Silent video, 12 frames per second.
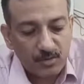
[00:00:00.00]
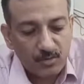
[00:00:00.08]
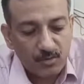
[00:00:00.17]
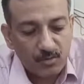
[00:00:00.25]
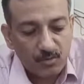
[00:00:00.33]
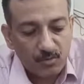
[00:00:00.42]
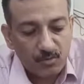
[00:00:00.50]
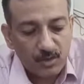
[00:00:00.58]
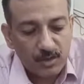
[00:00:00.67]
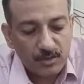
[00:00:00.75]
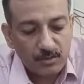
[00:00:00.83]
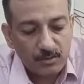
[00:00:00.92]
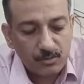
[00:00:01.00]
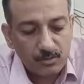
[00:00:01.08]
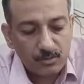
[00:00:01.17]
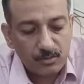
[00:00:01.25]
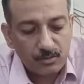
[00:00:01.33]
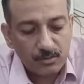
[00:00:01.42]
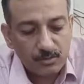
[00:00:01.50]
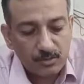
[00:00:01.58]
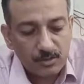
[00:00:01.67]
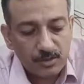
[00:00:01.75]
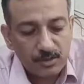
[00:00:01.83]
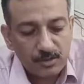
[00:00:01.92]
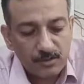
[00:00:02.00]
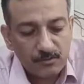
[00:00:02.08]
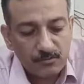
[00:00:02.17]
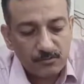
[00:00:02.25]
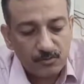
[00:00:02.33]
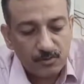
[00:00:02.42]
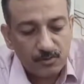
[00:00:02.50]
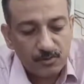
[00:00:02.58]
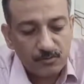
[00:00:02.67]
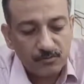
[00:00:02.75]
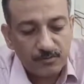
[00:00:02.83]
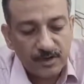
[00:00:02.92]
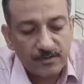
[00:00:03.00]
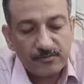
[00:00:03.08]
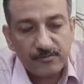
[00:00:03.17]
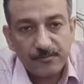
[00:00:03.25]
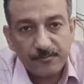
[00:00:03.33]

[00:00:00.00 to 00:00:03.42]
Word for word: 1, 2, 3, 4, 5.